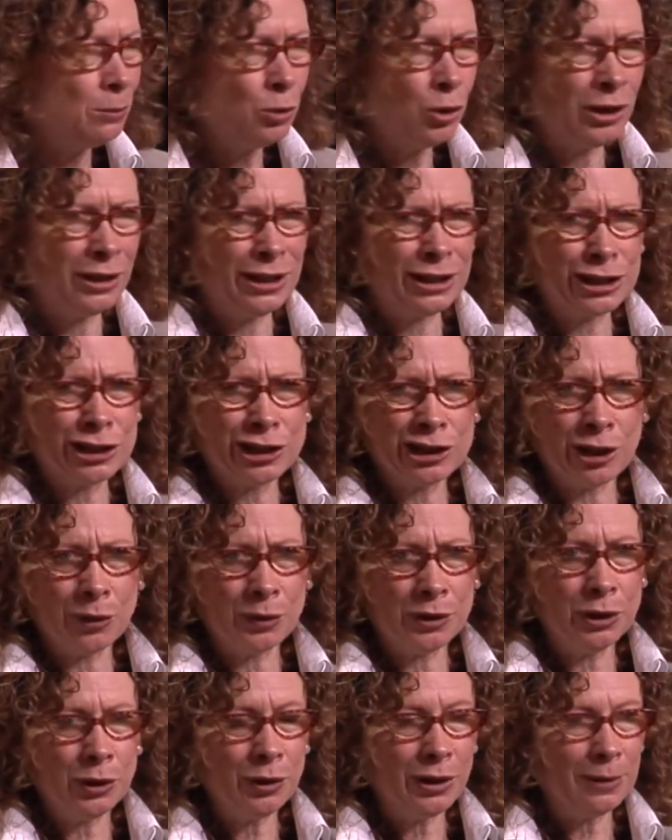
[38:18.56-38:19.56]
more. And it's so
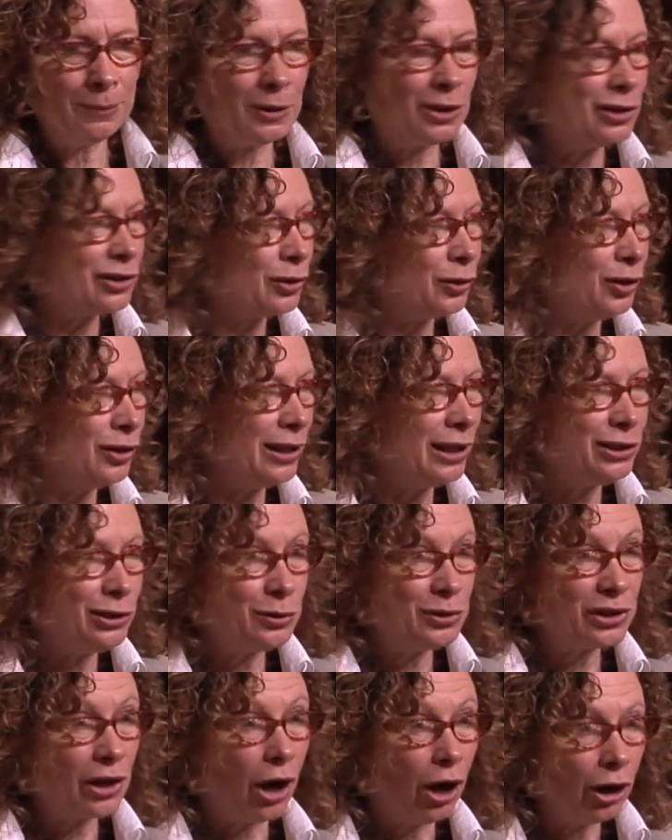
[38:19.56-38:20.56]
annoying because all they do
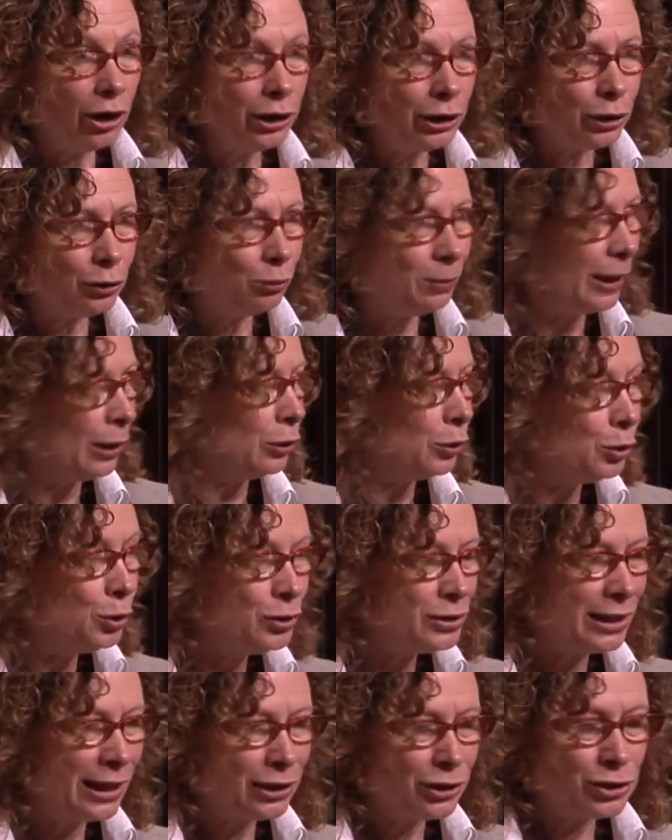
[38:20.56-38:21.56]
is argue about
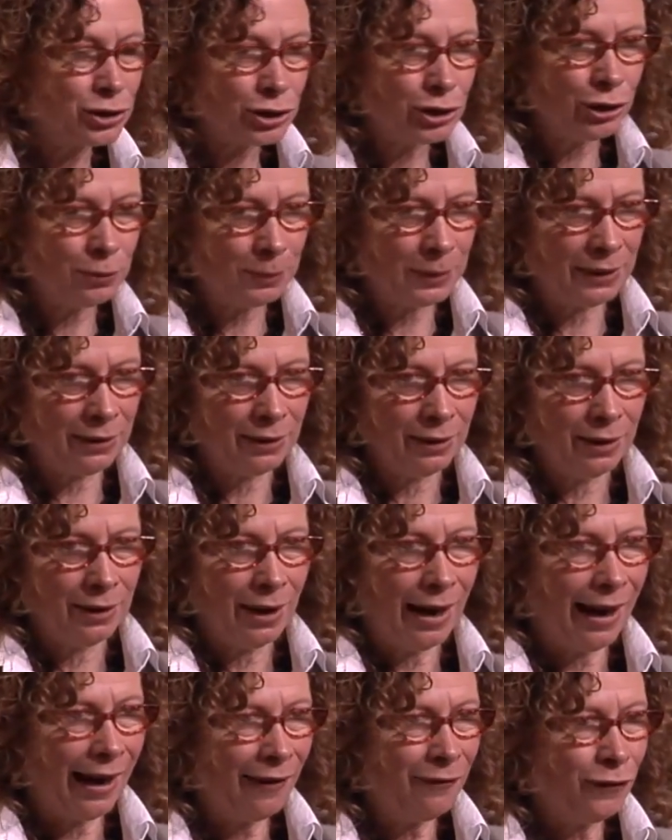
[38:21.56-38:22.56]
who's on the stupid
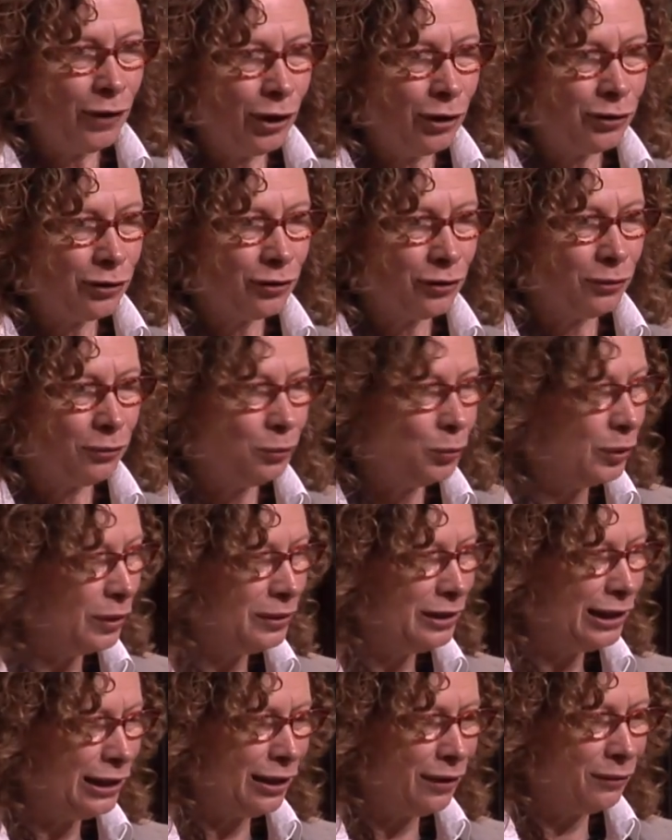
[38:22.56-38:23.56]
iPhone or
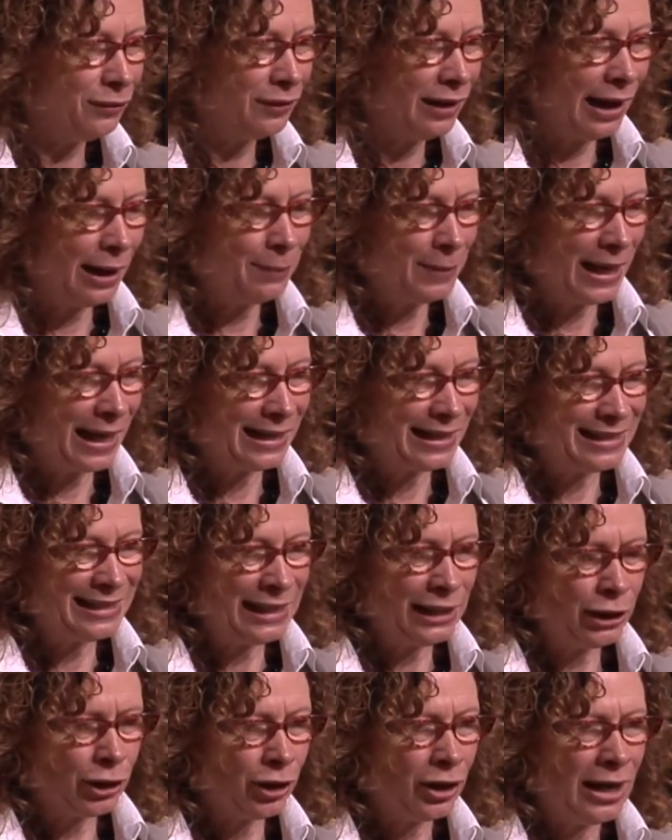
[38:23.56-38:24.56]
you know iPad at
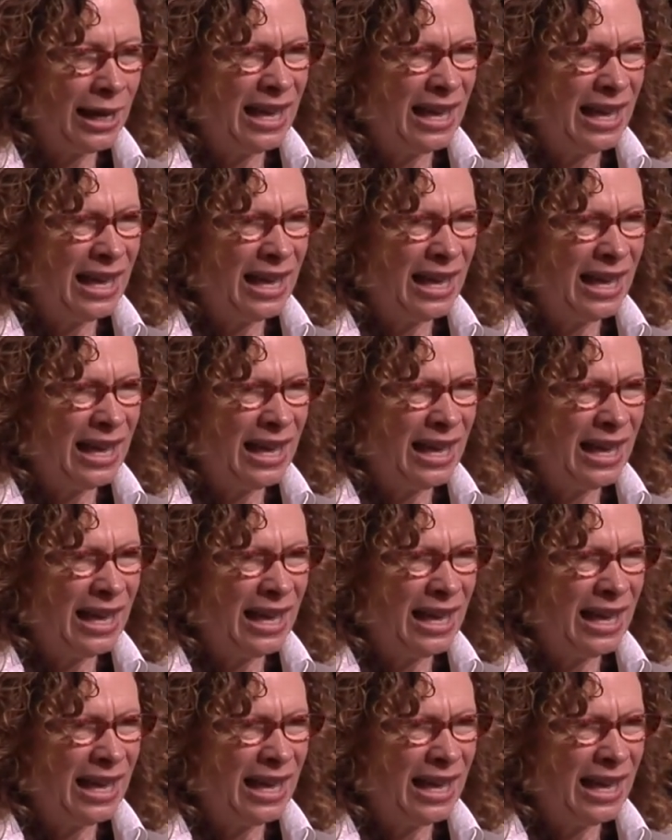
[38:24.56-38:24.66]
dinner.